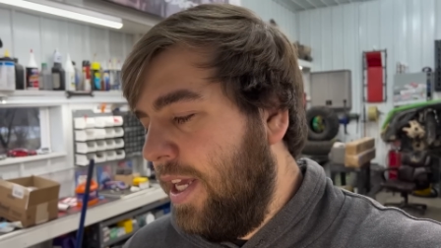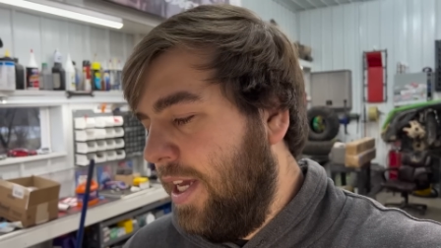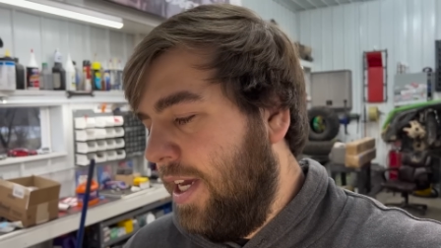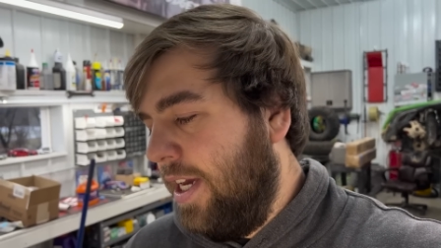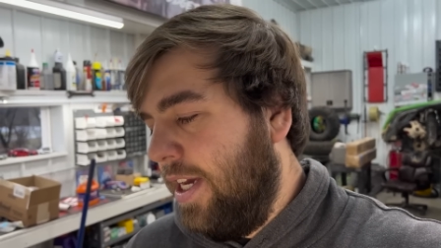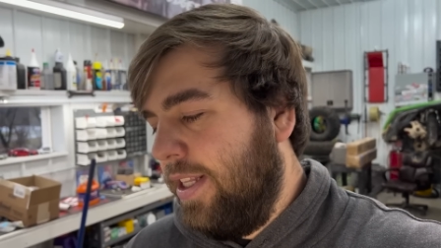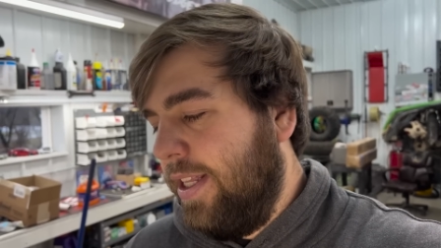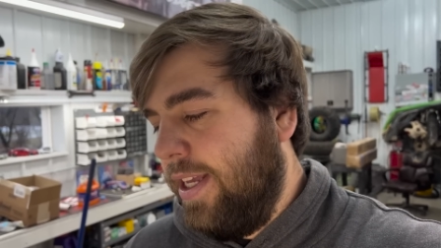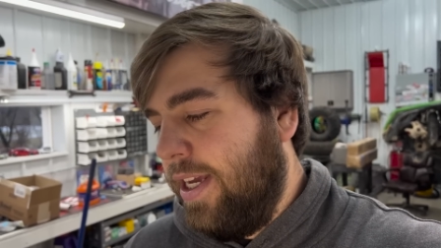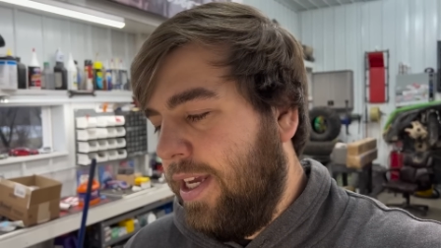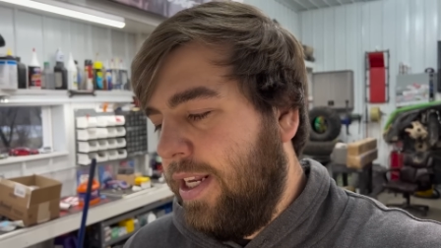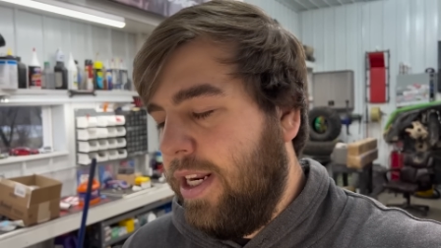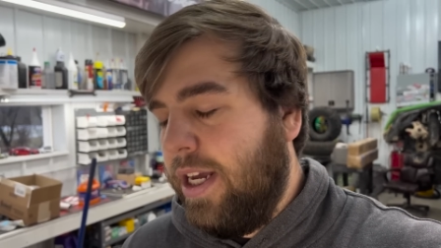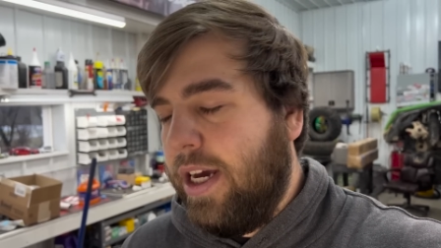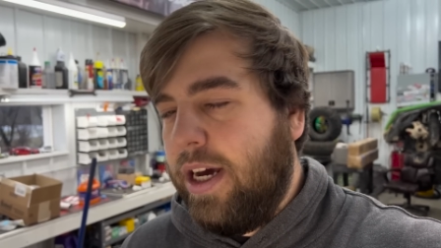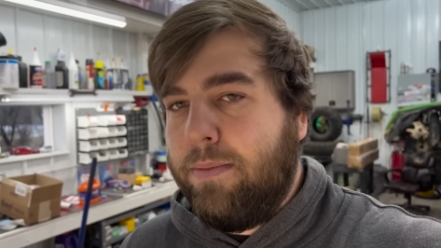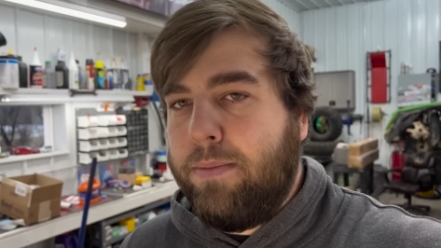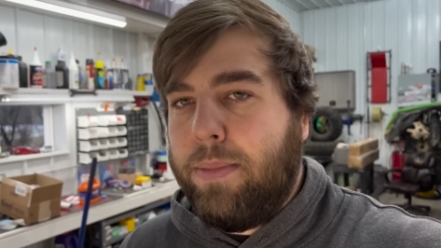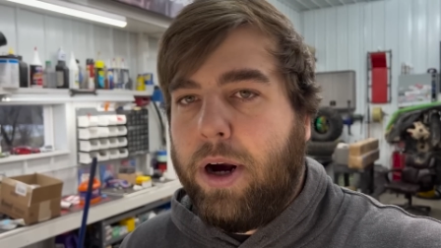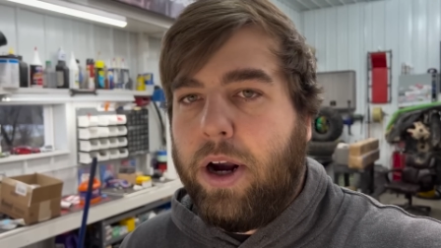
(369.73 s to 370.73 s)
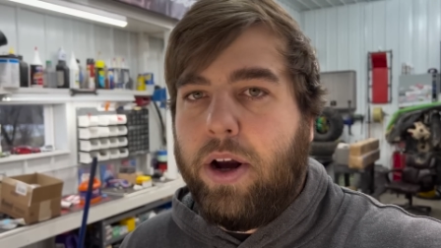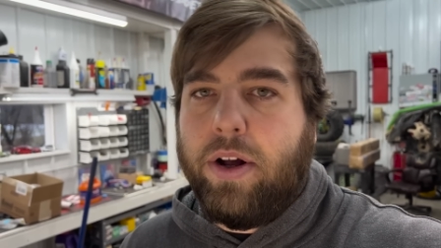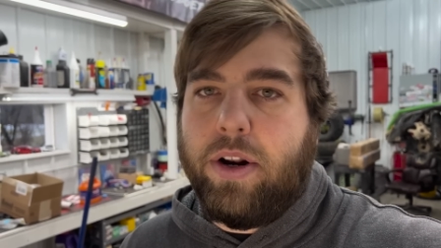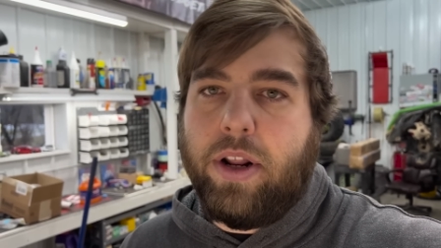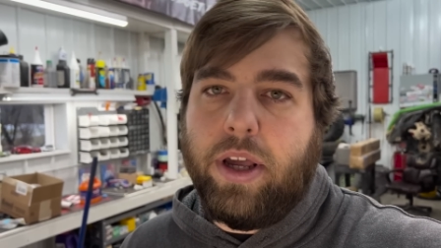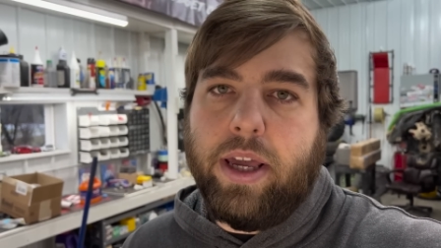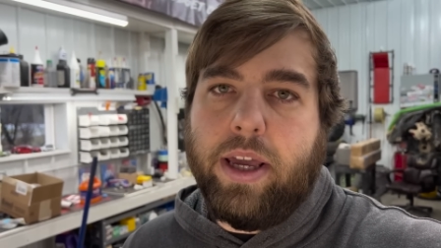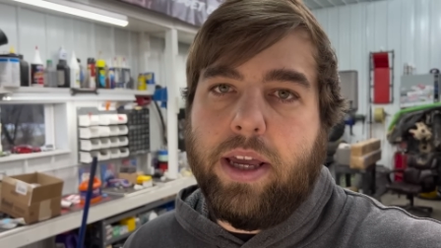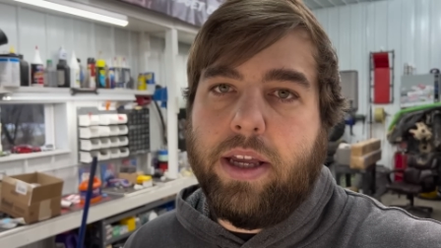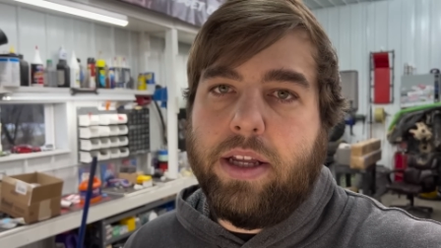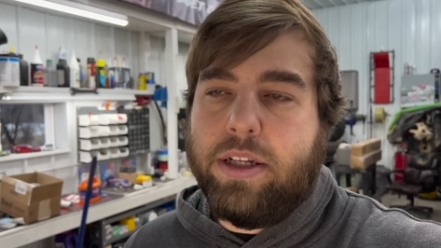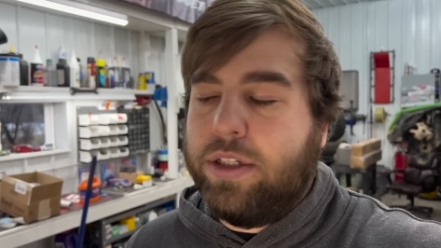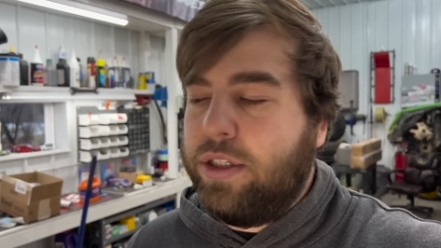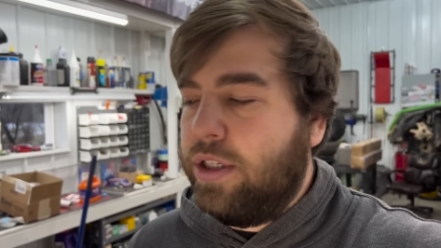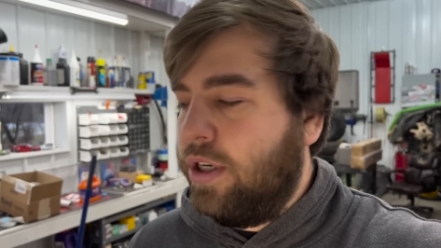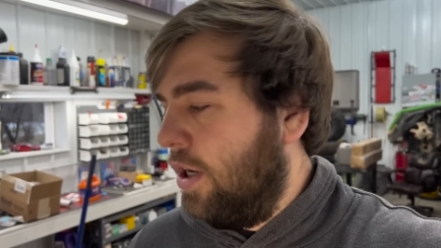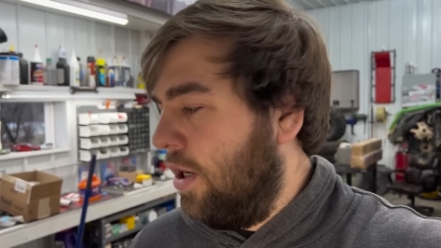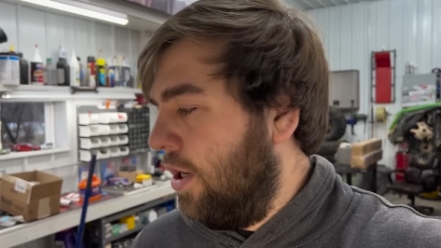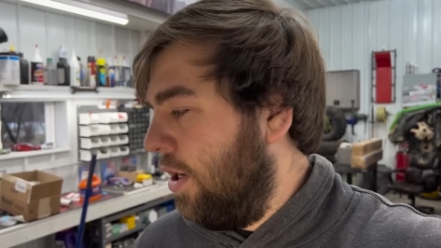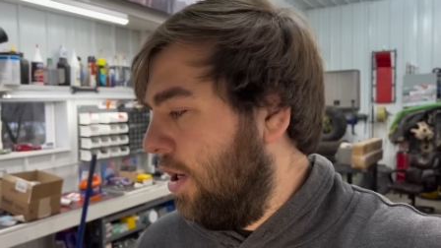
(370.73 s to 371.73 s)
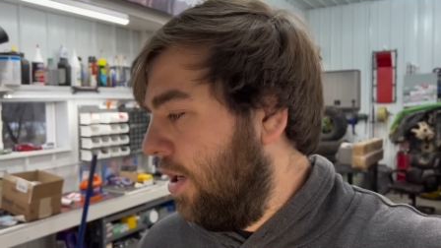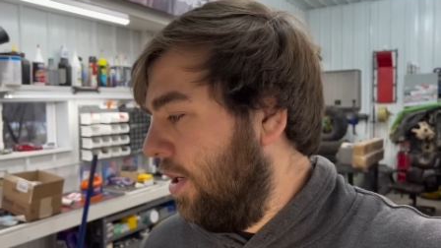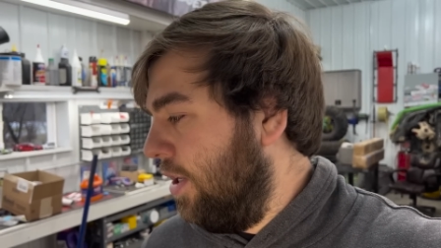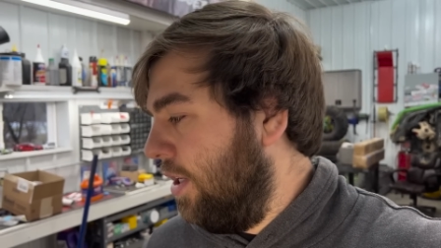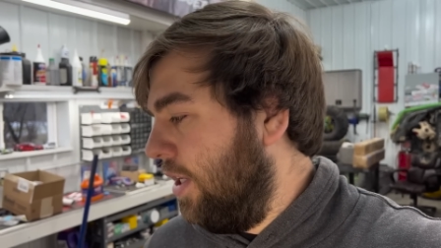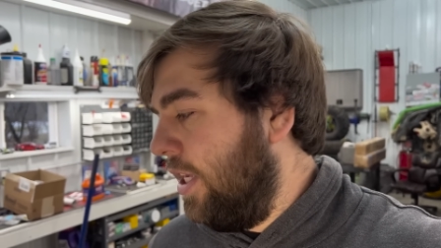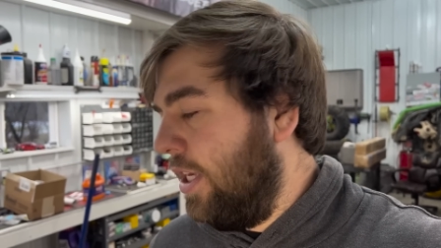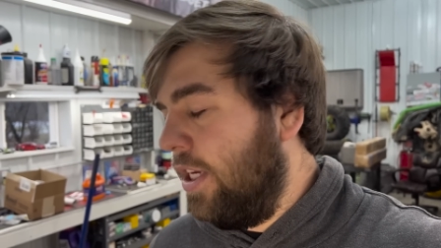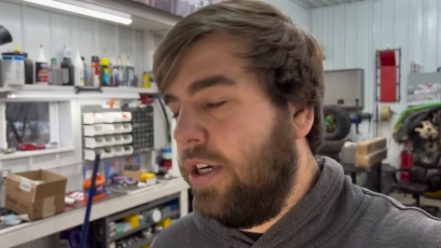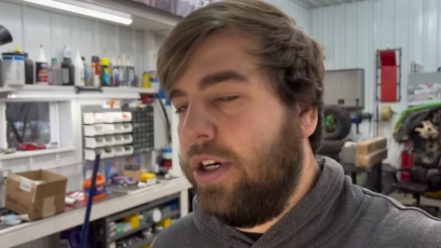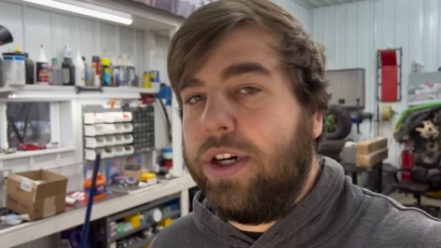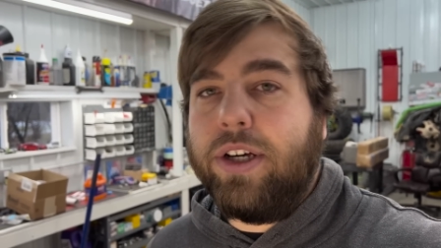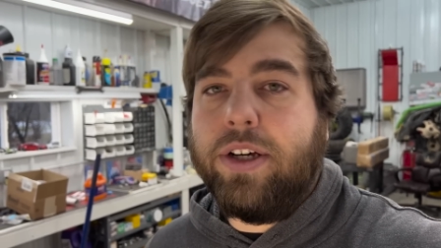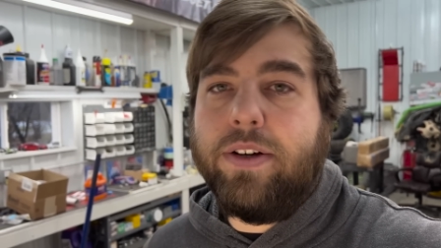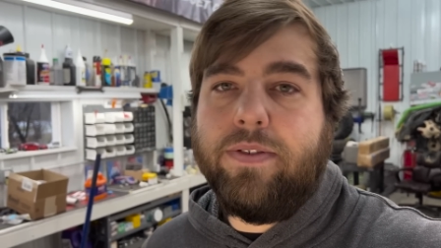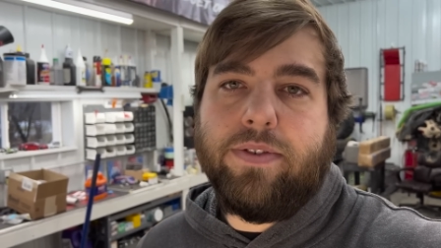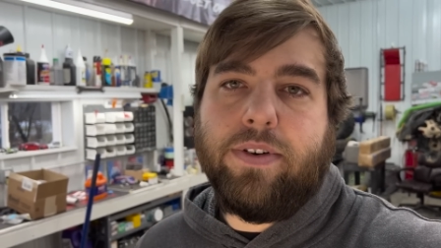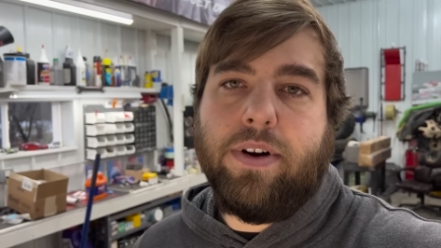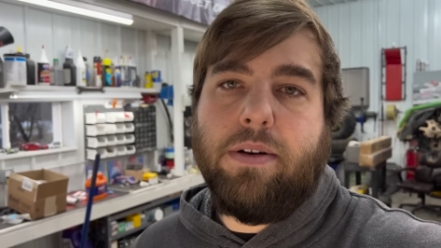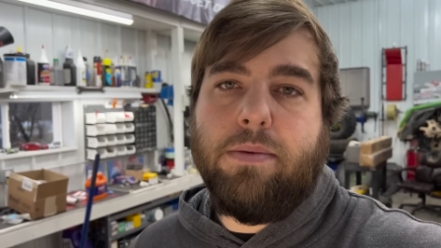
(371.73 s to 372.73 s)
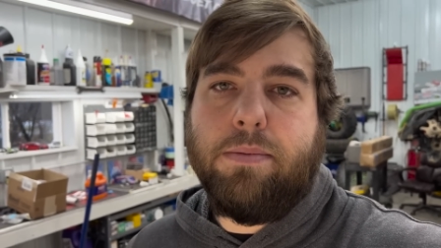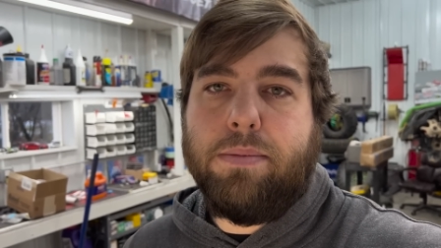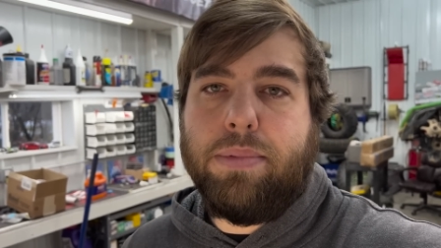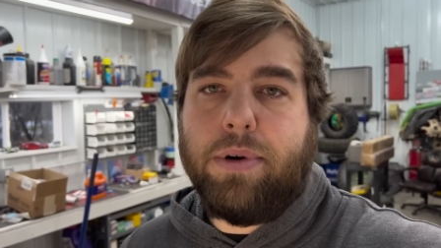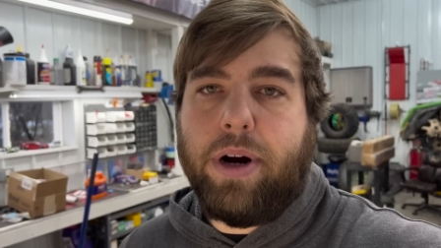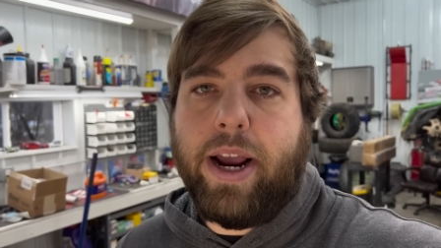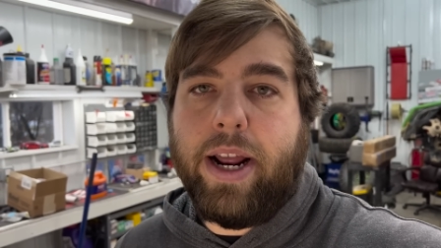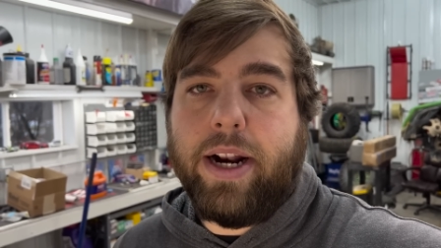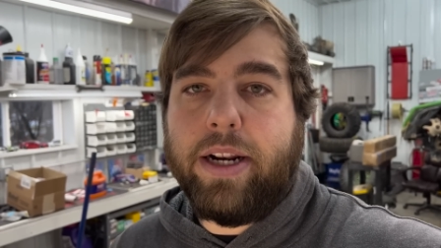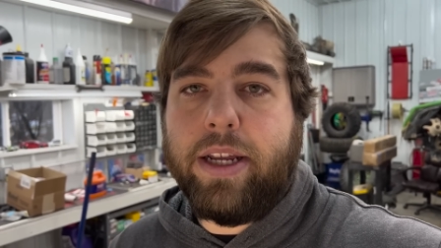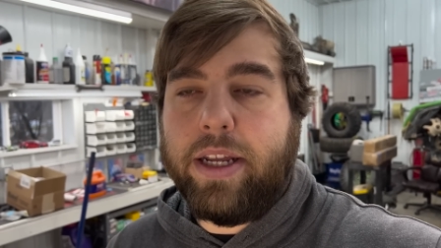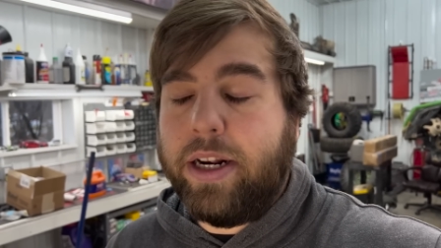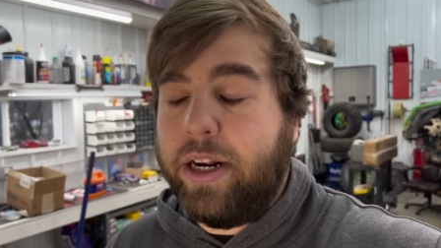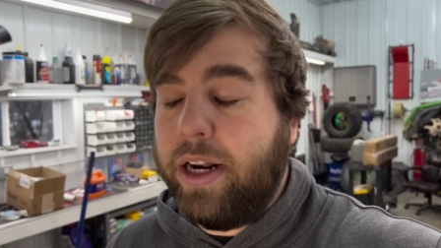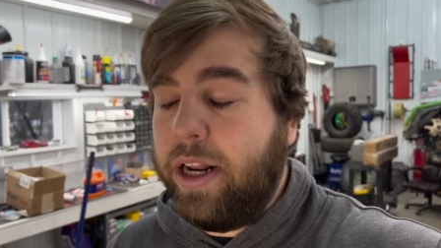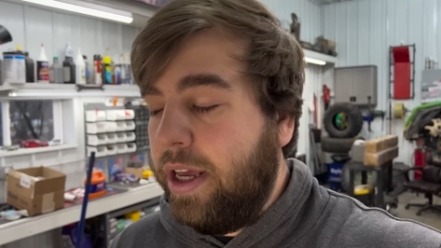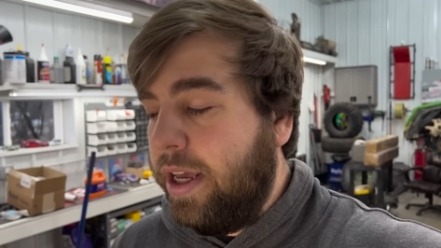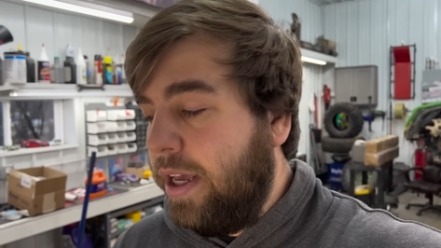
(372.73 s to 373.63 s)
and then uh, borrowed a Turner Eagle from Brandon.